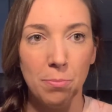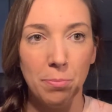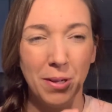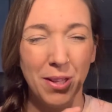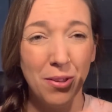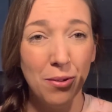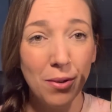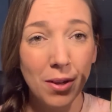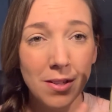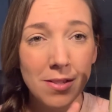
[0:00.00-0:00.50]
but
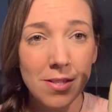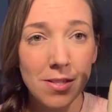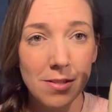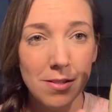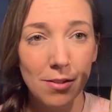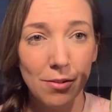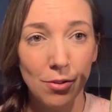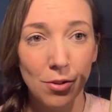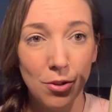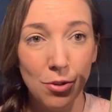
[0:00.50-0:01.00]
you can
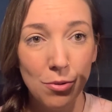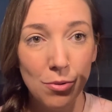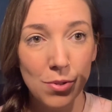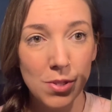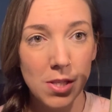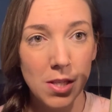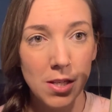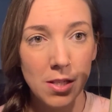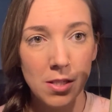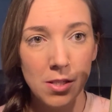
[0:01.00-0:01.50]
still use
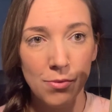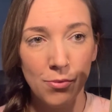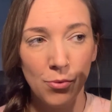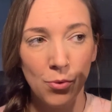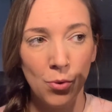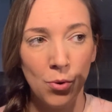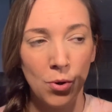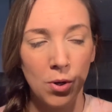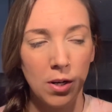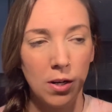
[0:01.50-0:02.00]
this
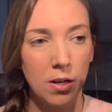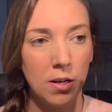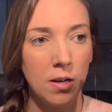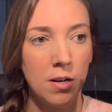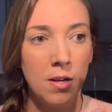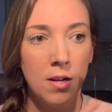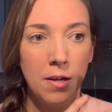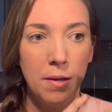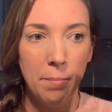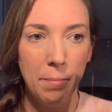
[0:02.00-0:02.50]
for
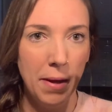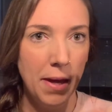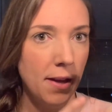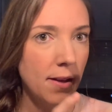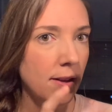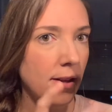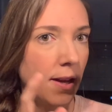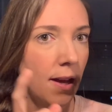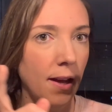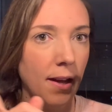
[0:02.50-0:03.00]

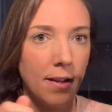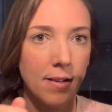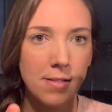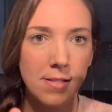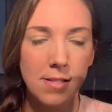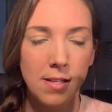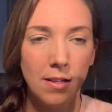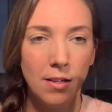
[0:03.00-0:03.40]
pancakes.